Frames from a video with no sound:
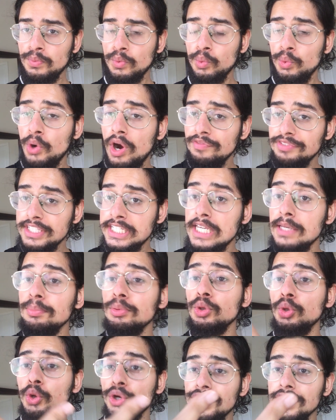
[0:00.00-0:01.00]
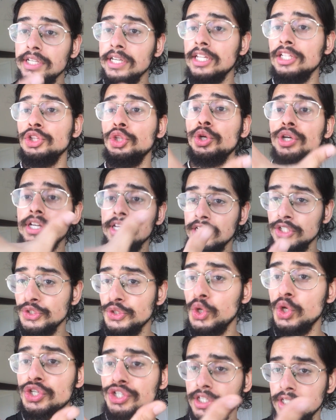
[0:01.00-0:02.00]
We don't have to keep looking and looking and
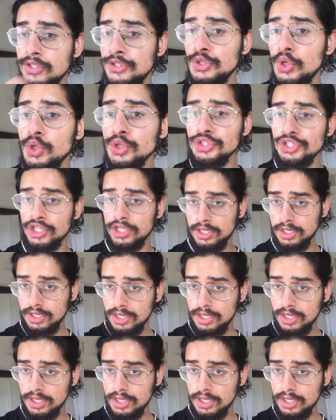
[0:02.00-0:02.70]
searching and searching.